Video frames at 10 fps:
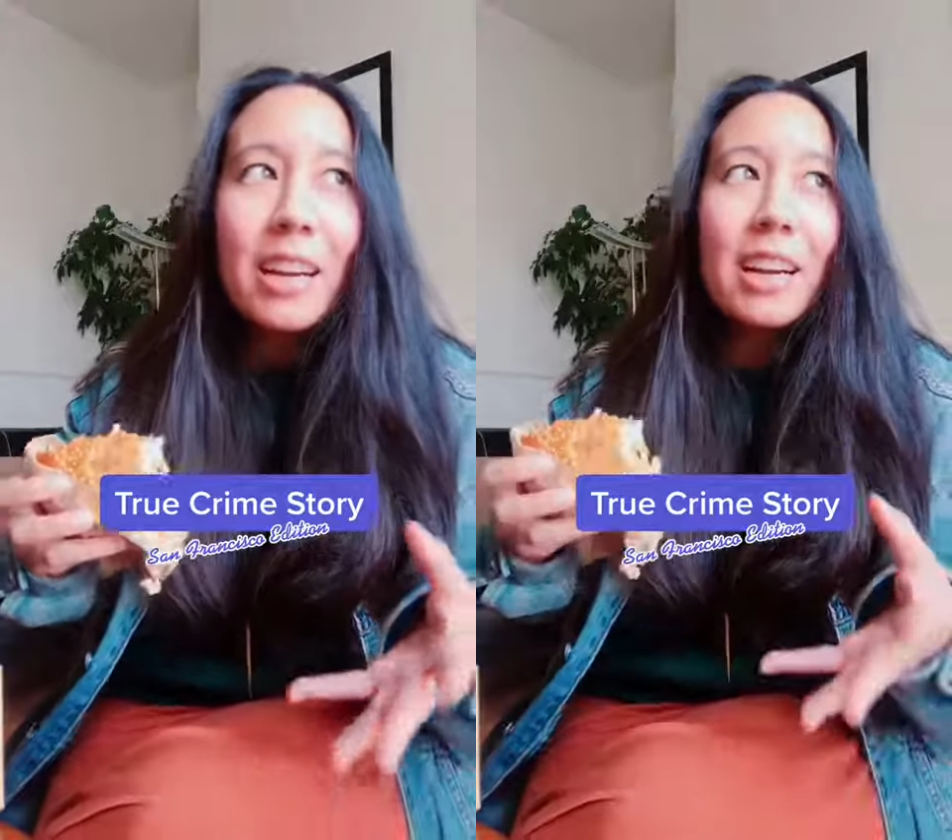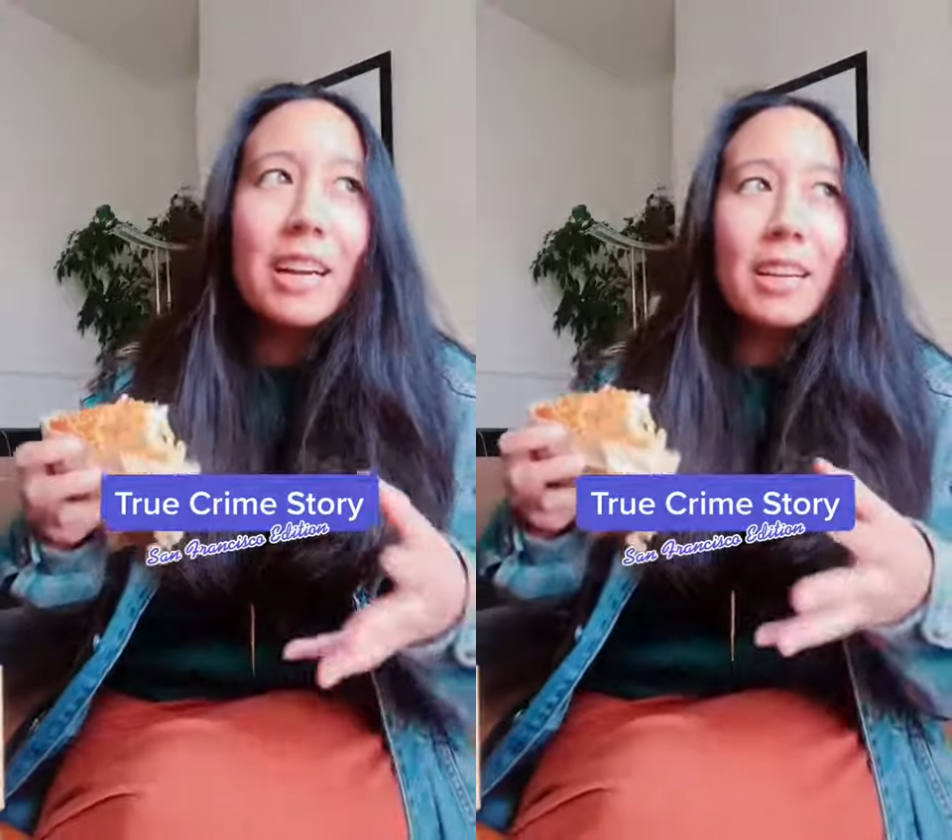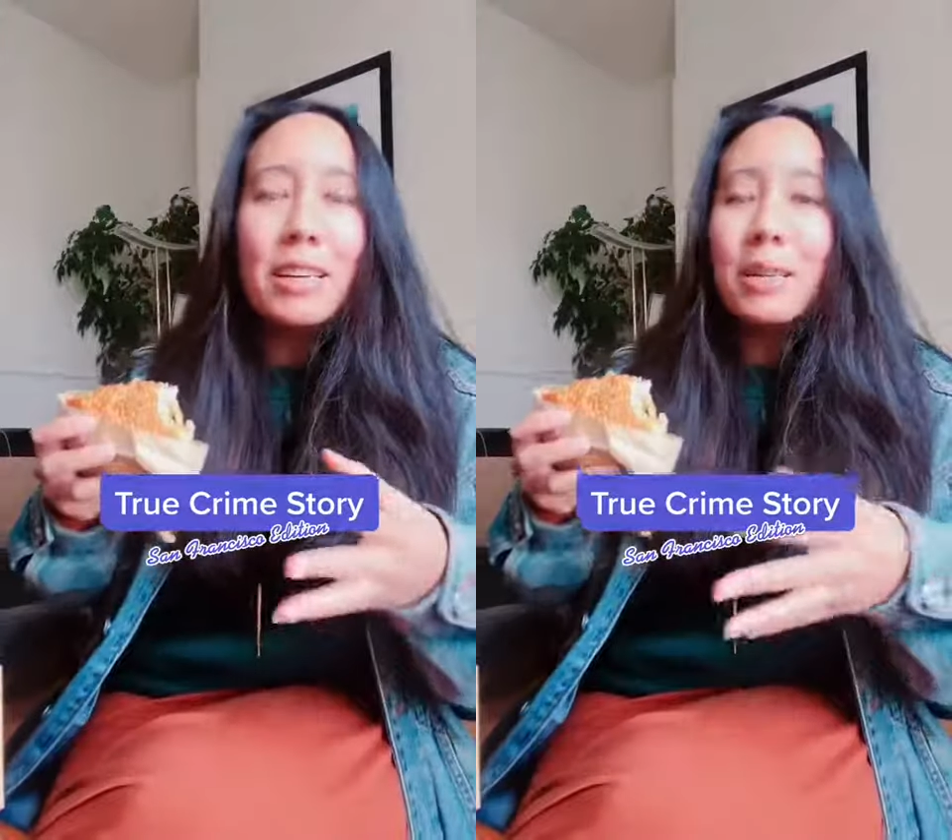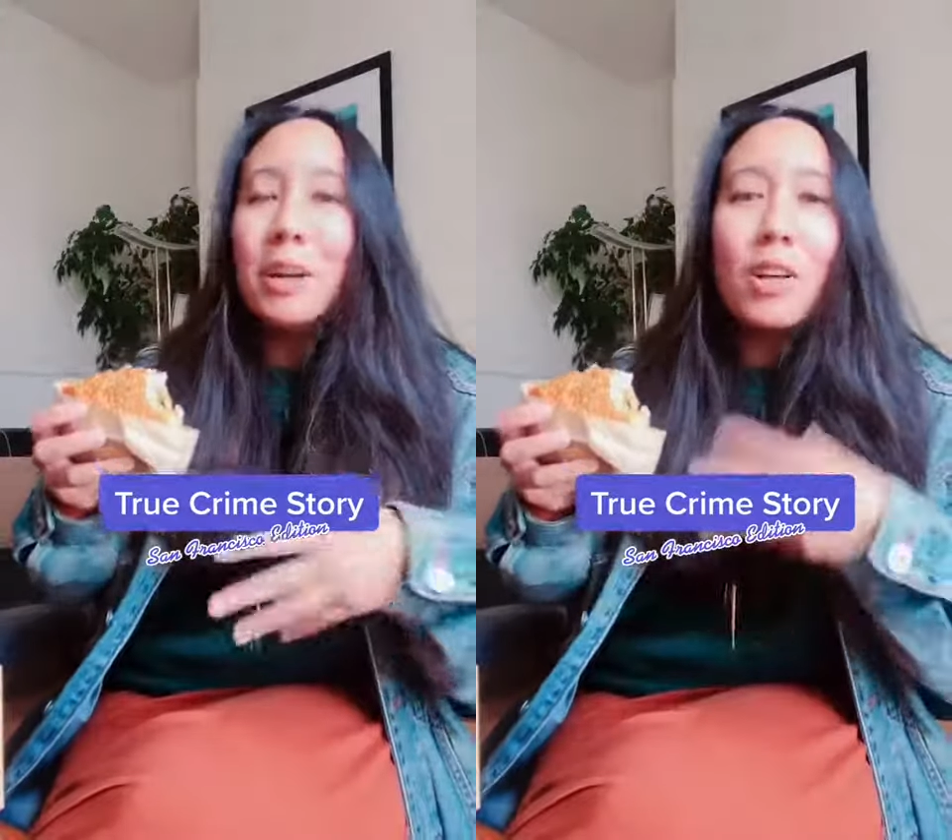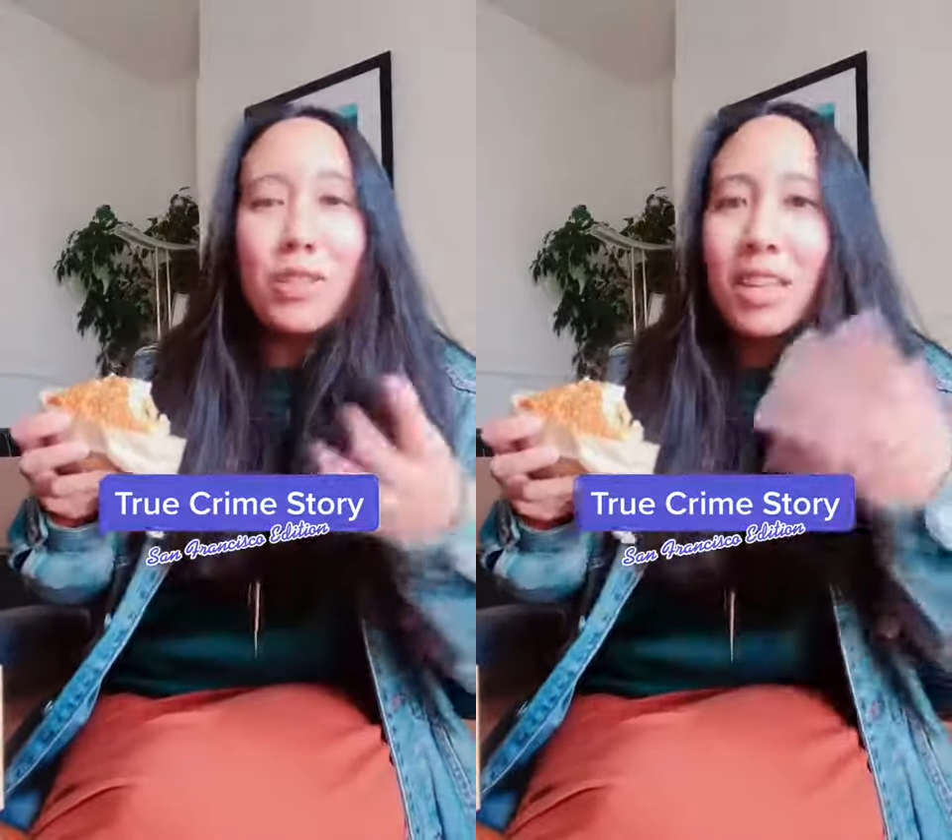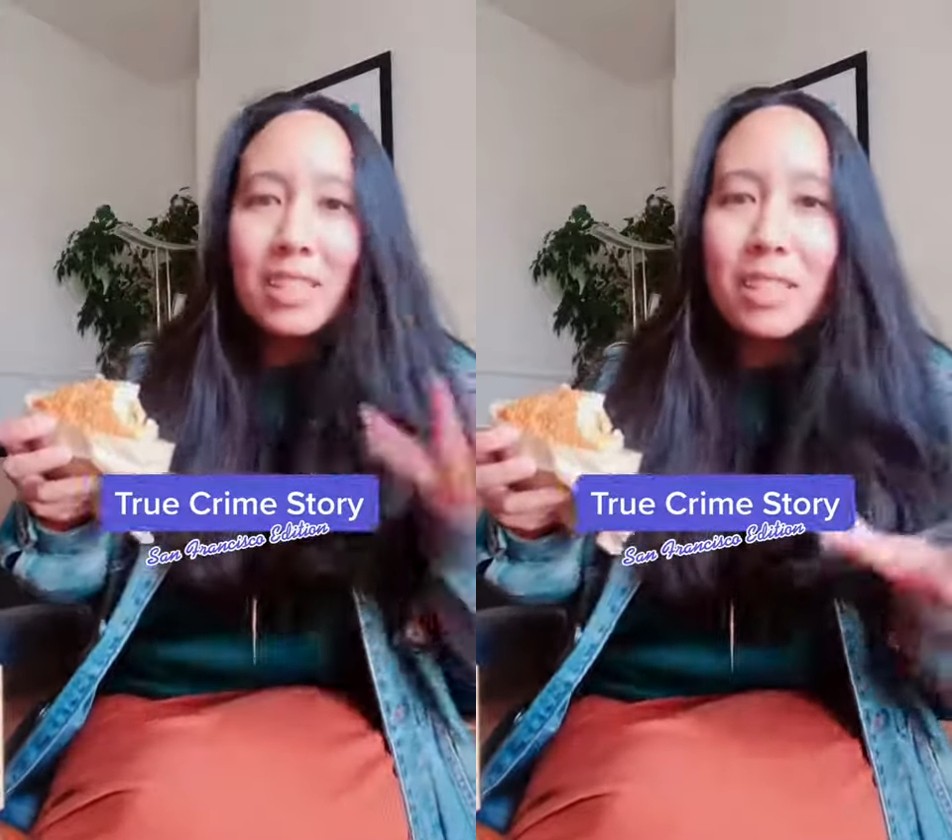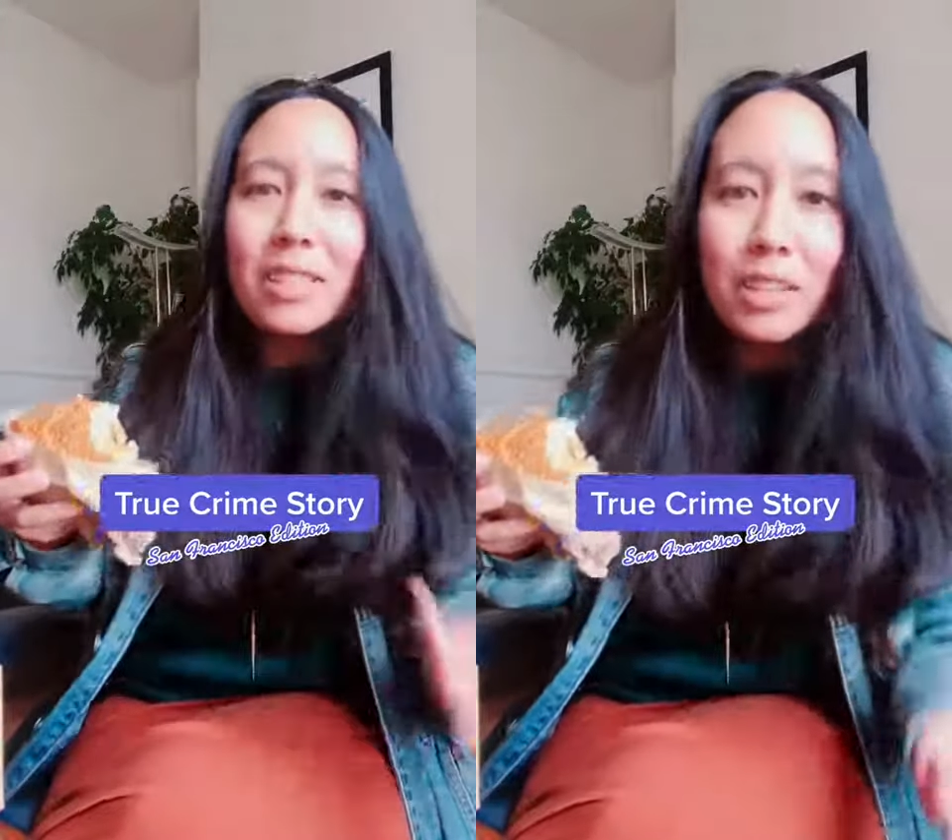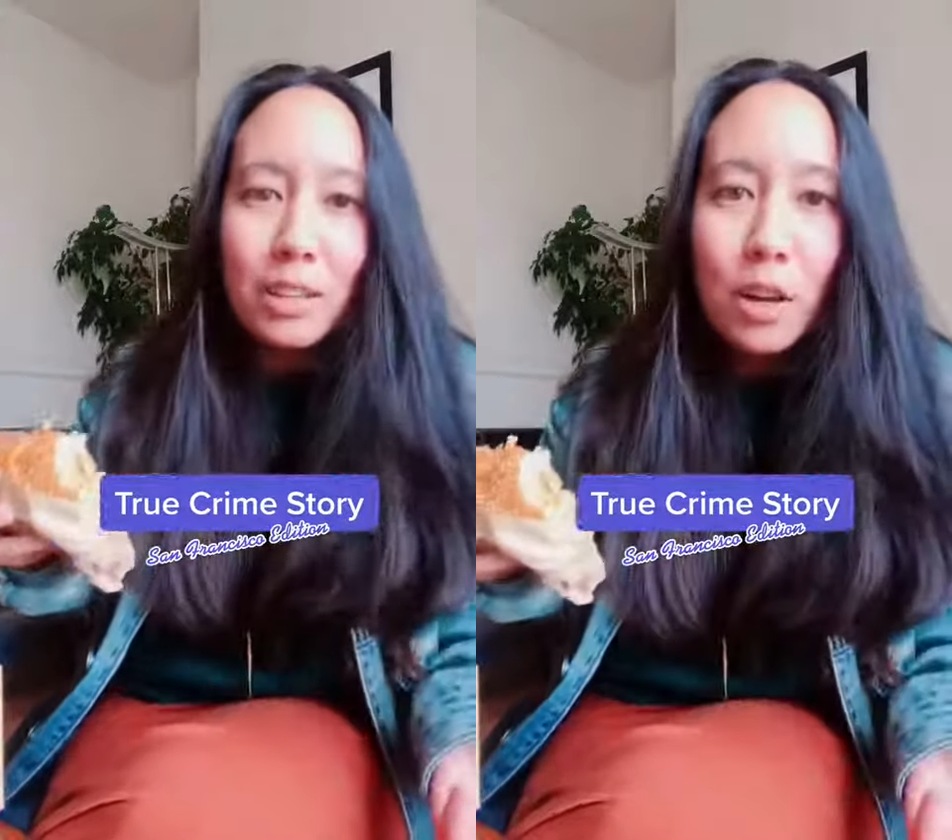all things
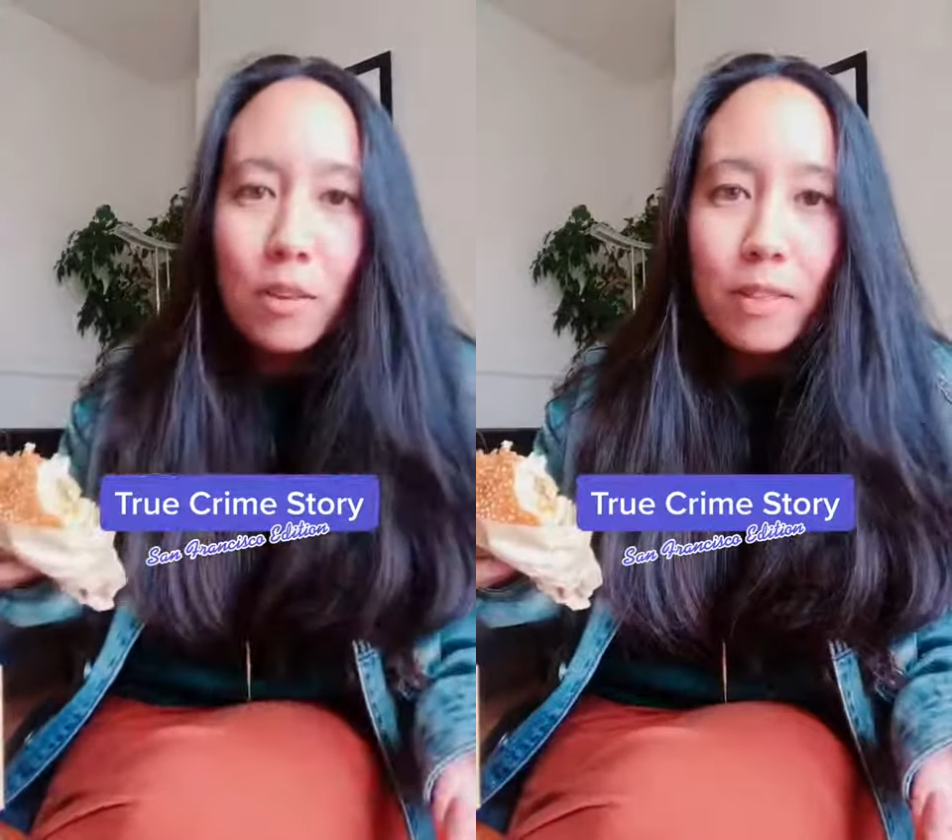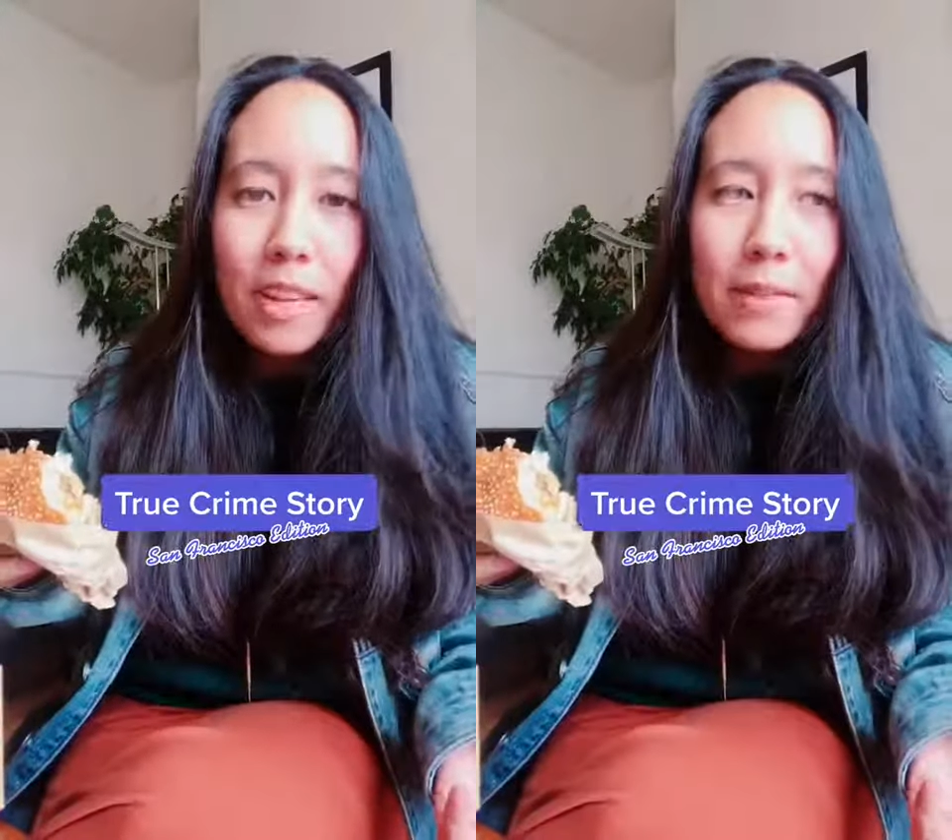considered COVID.